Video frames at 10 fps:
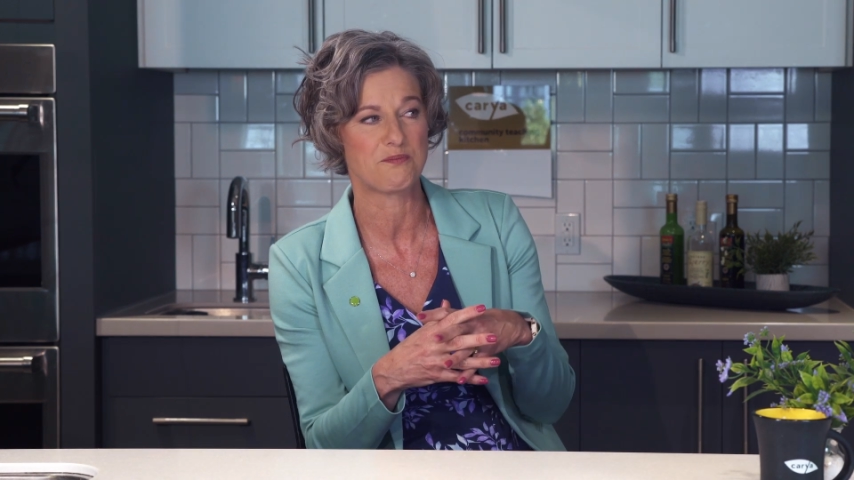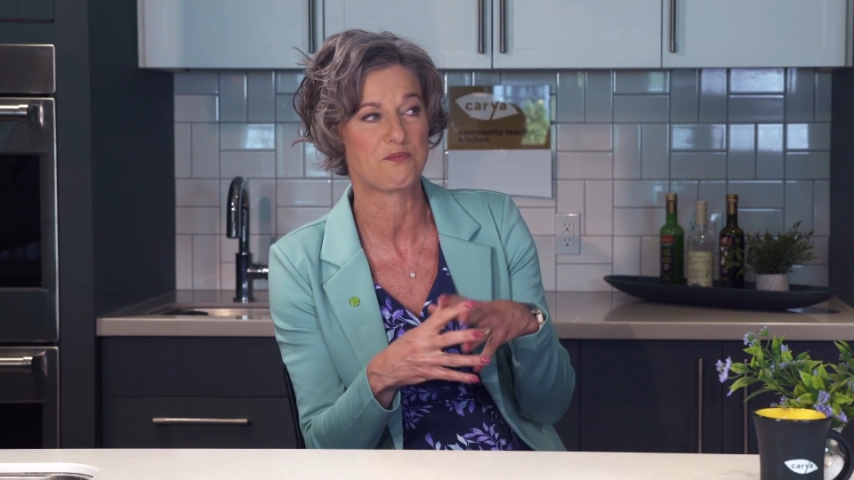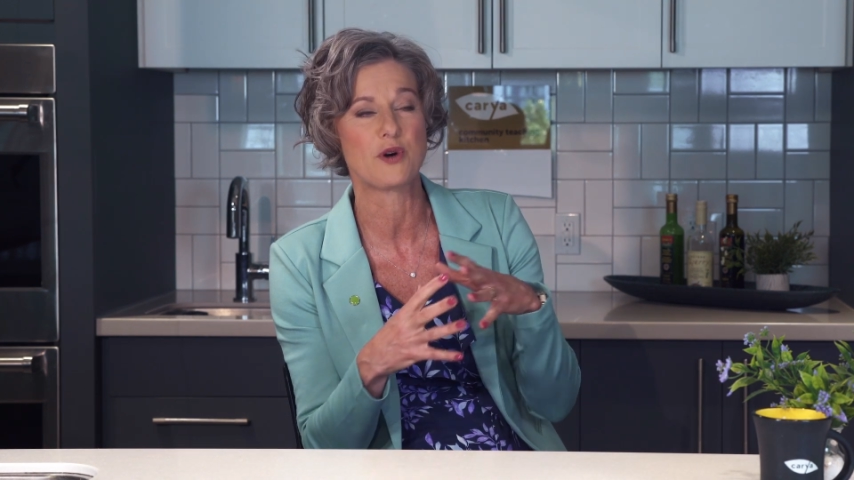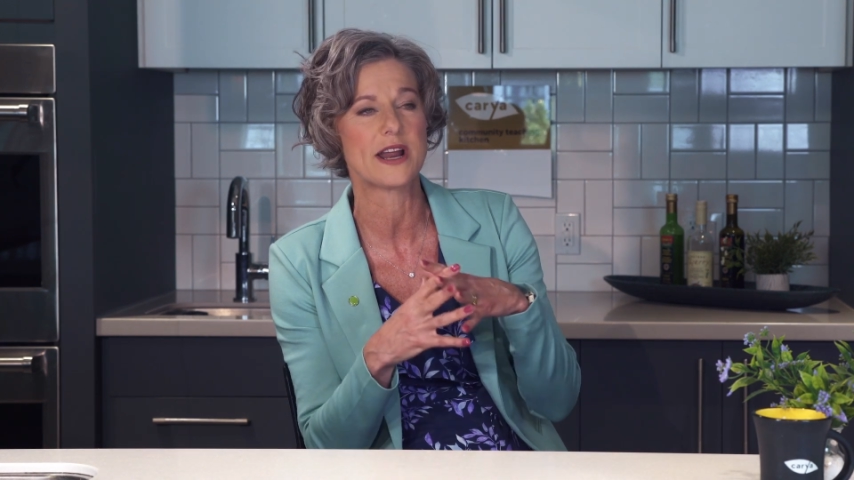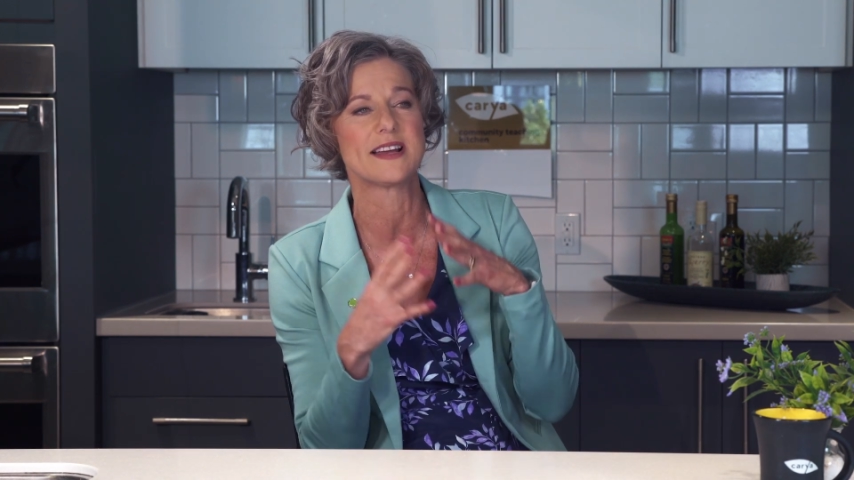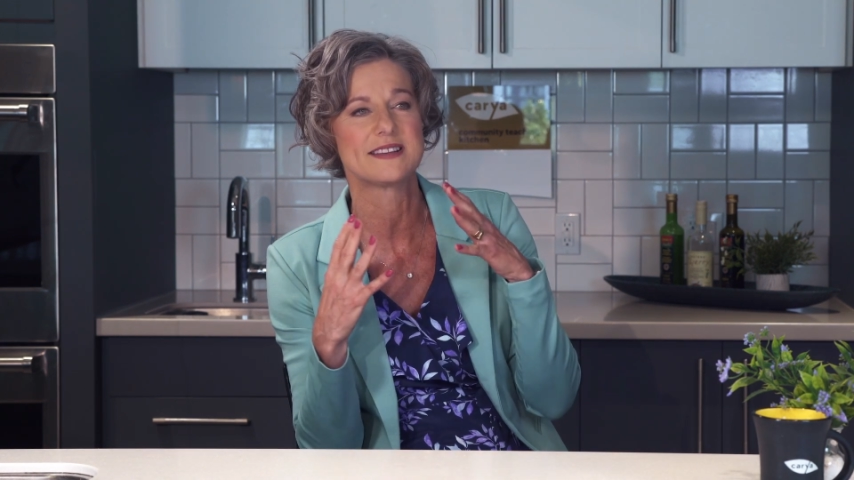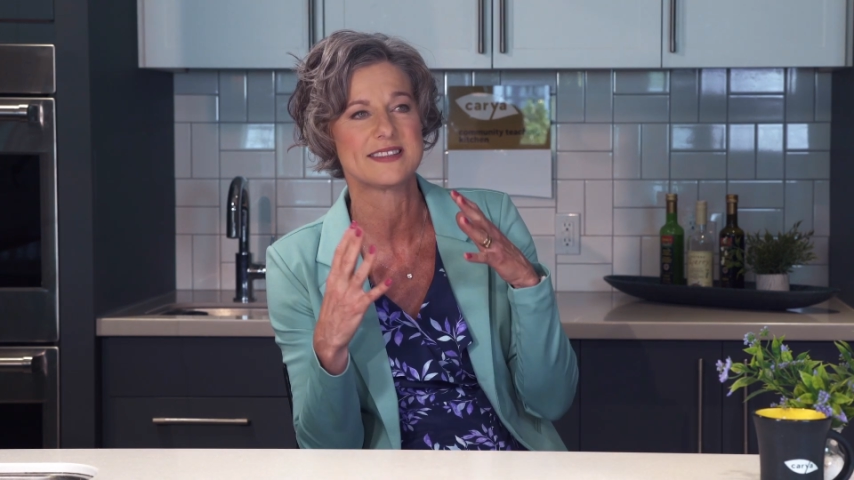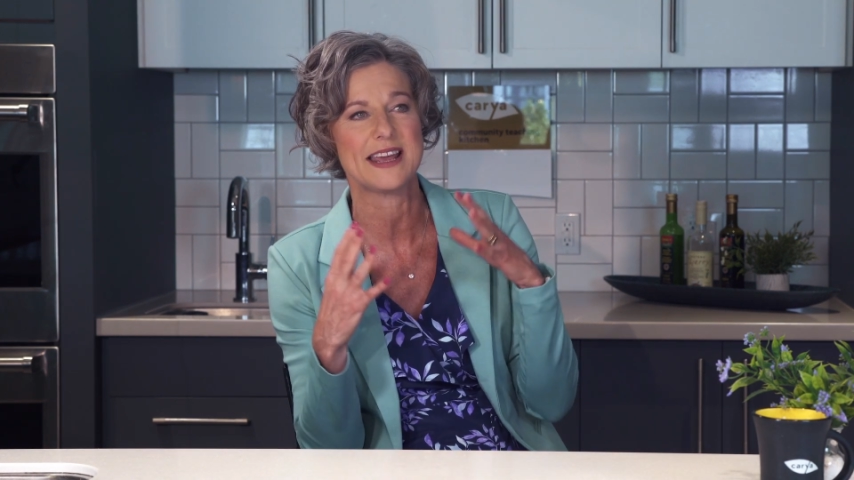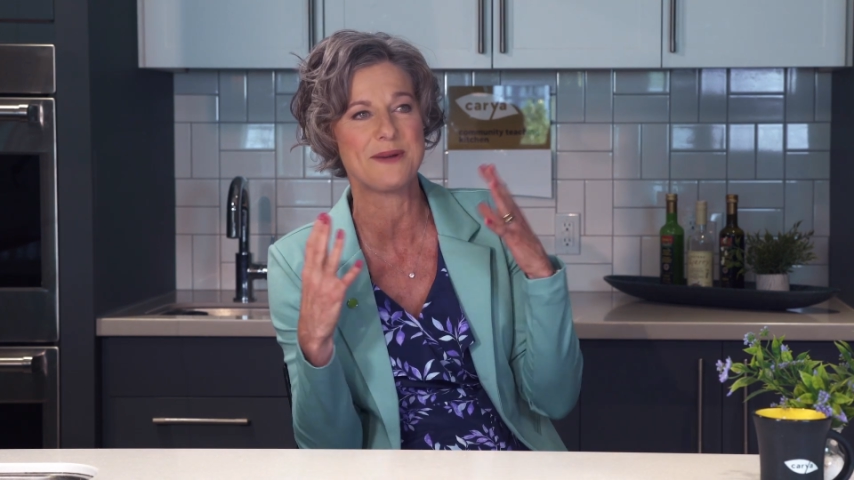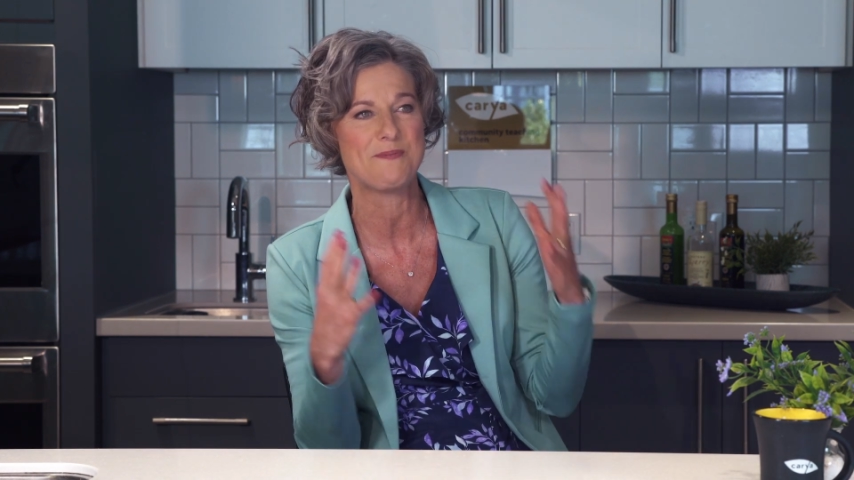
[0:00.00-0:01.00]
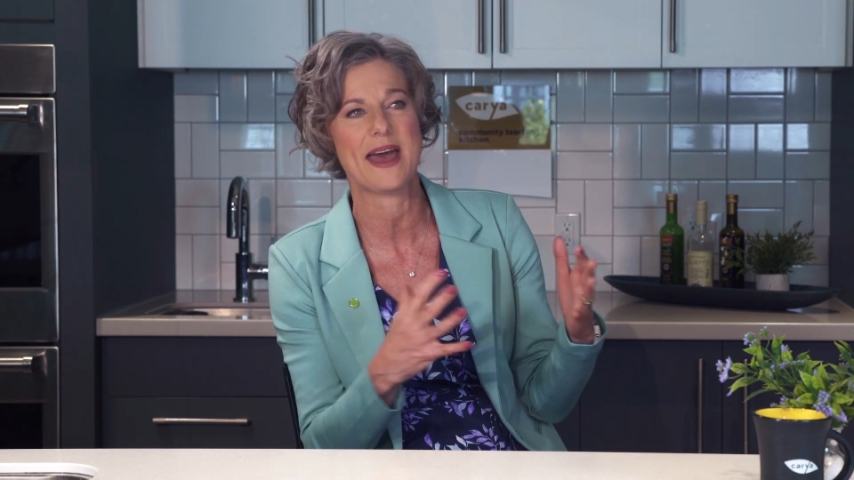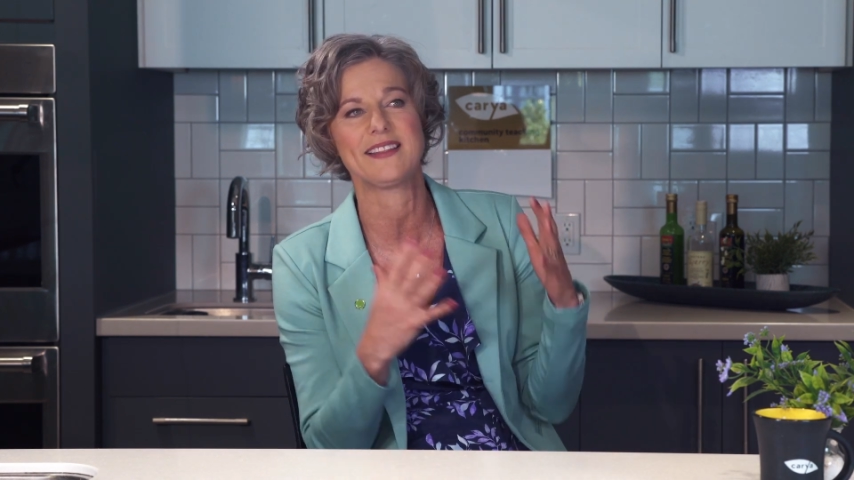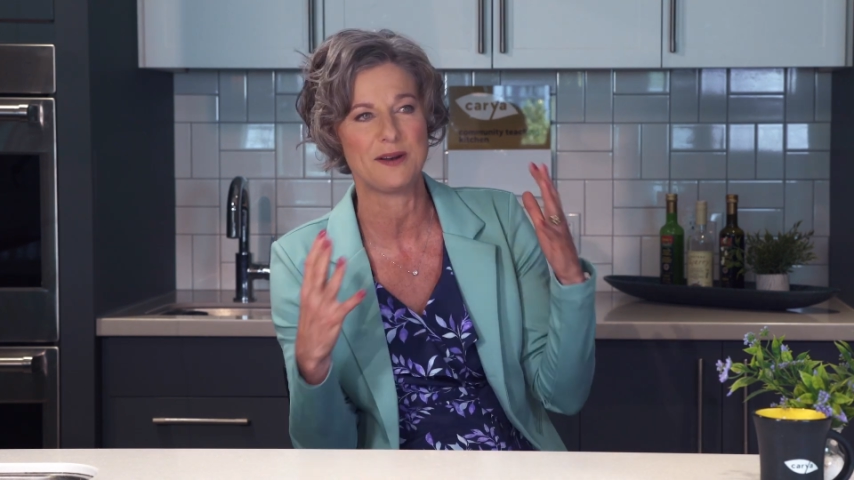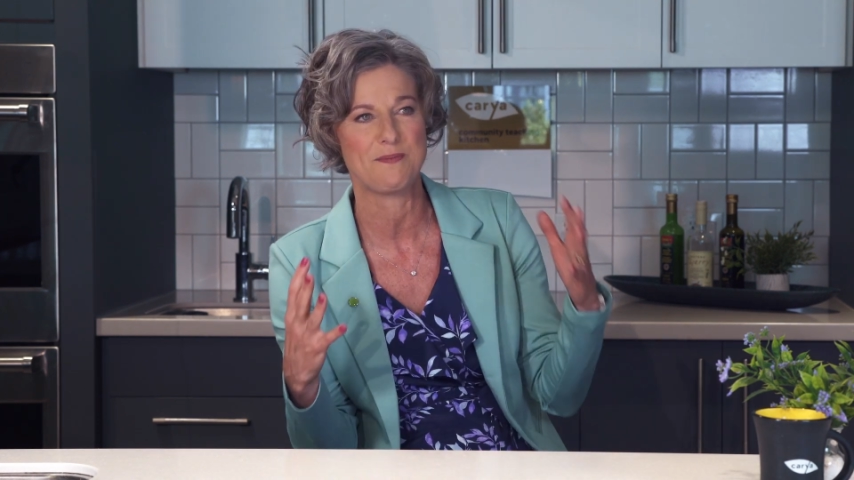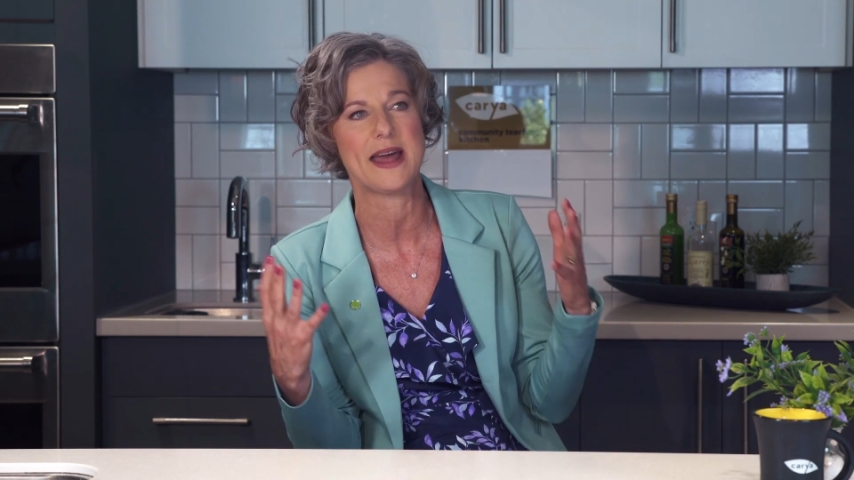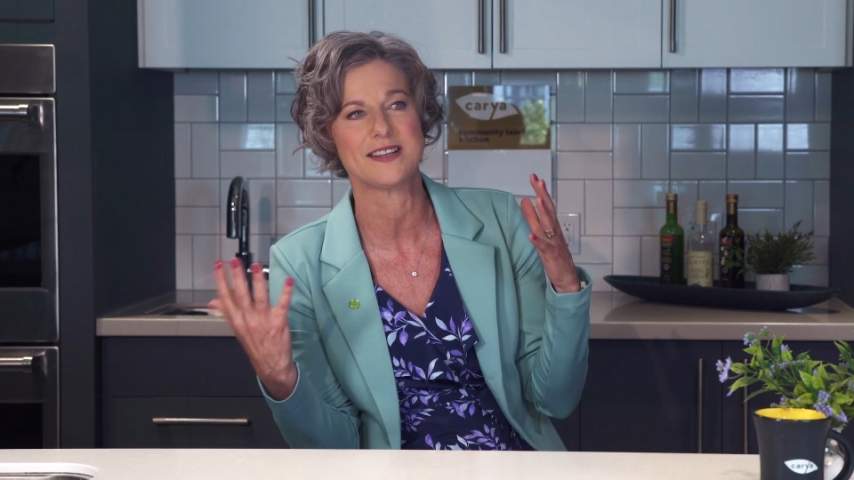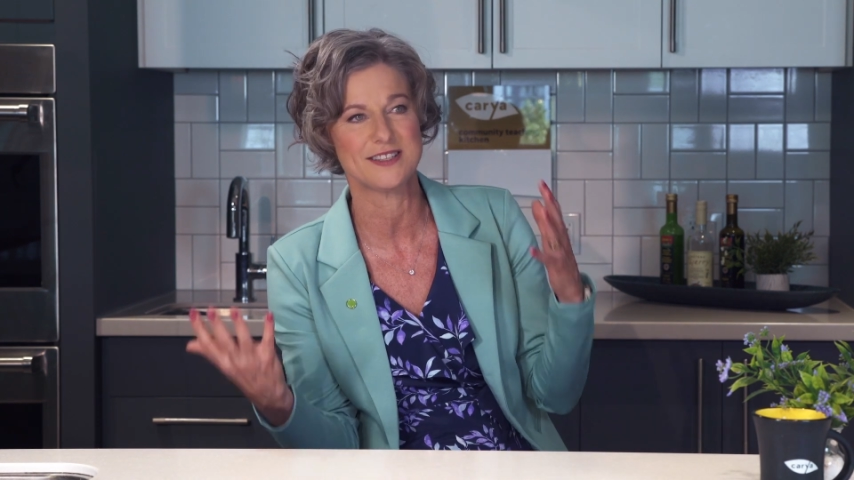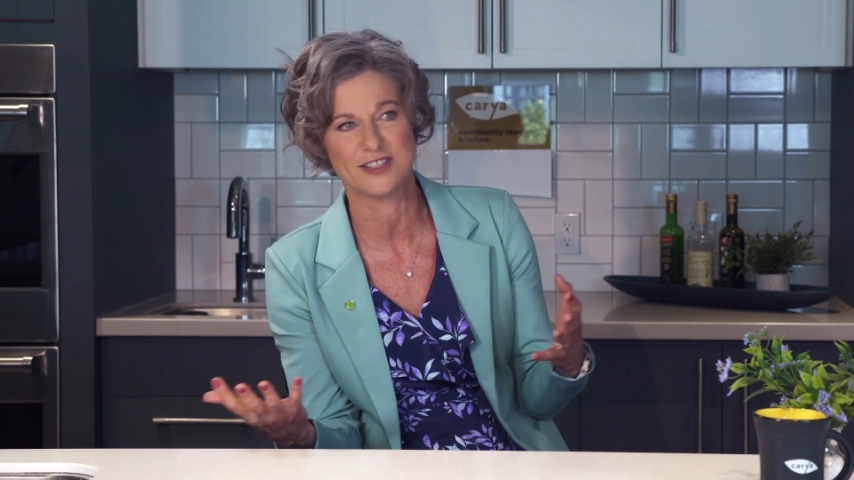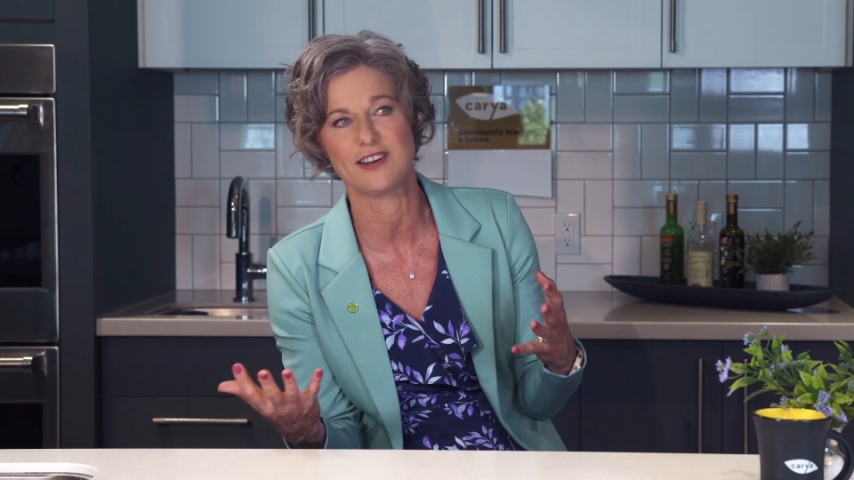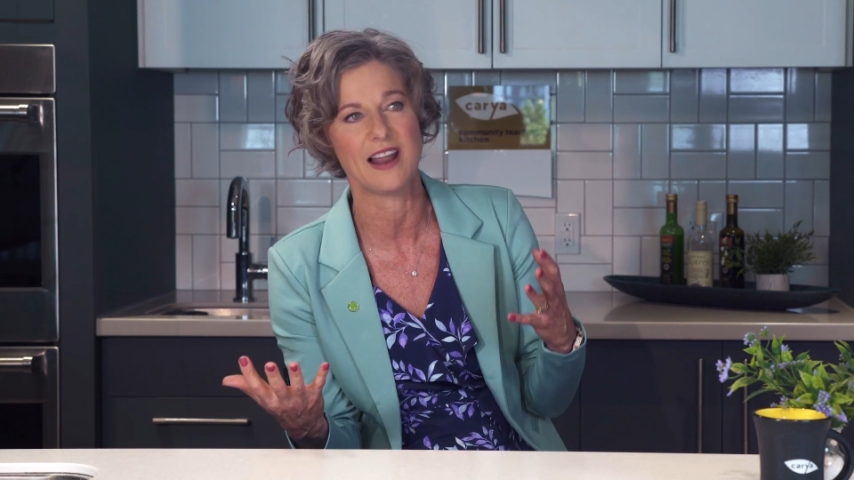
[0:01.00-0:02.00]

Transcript: brings impact that matters to